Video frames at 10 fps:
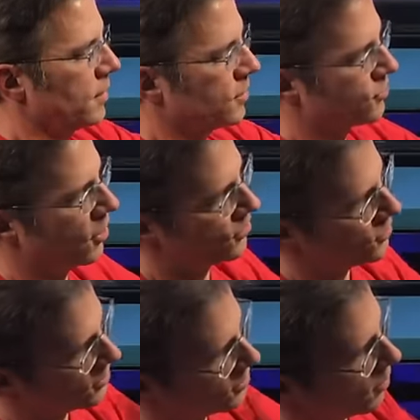There's
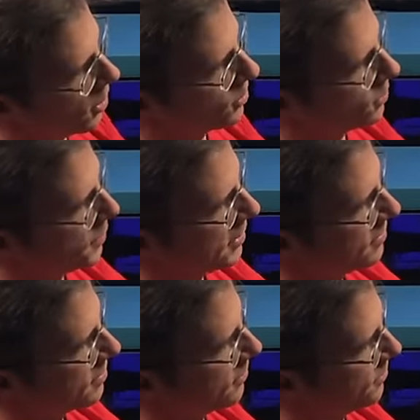also a small little
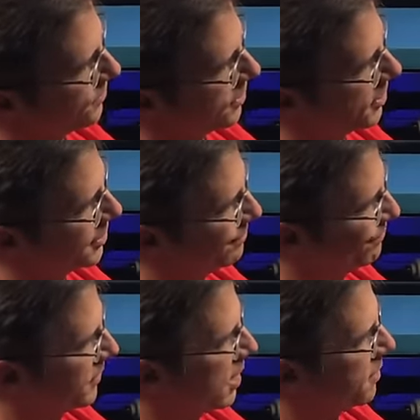piece of uh,
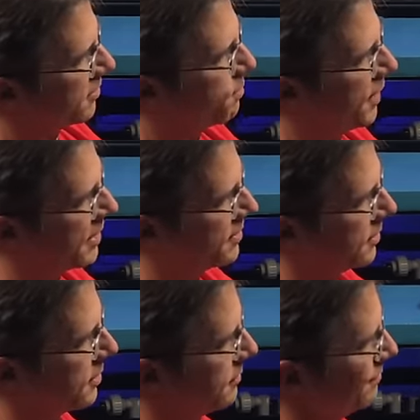ABS
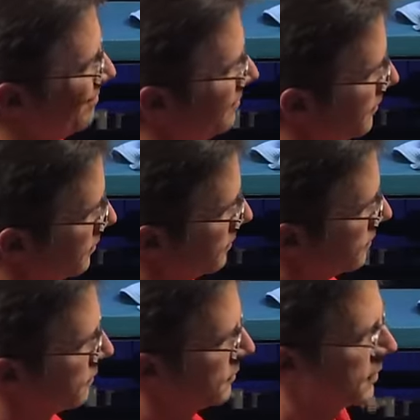plastic.
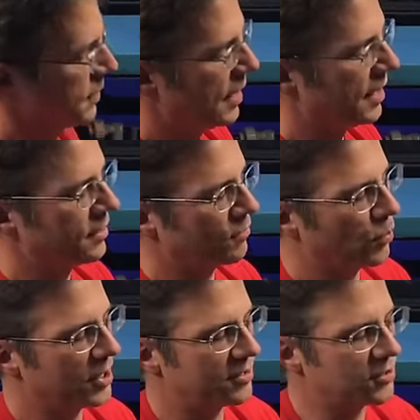And
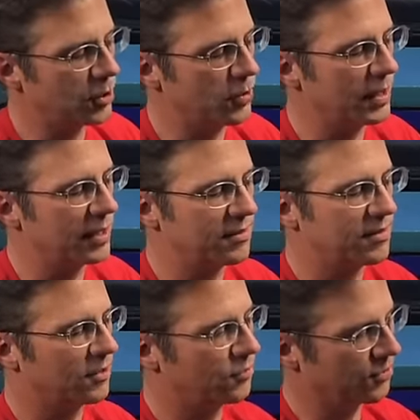what it's doing is
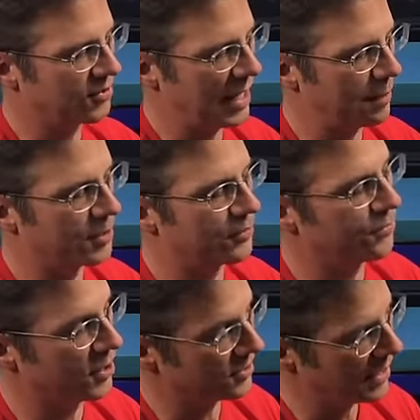this will snap on the
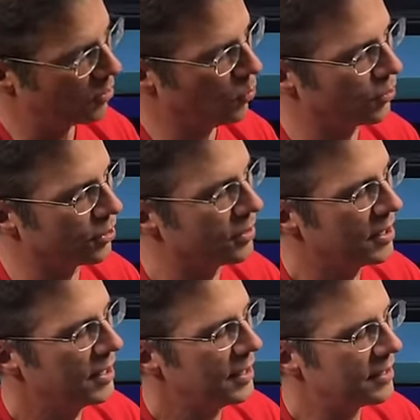front in that corner
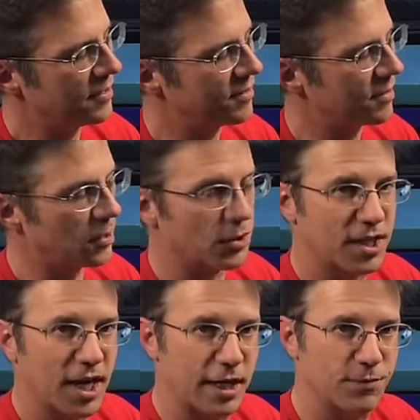and this is a little
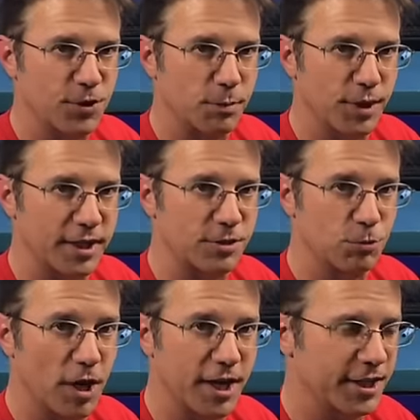guide for the blade to
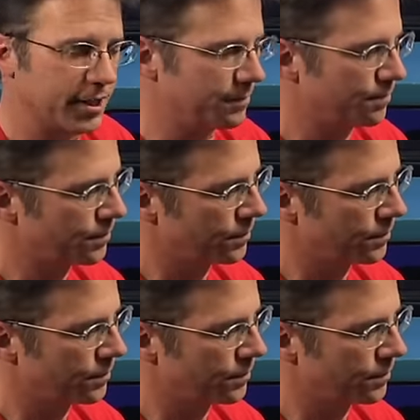ride in.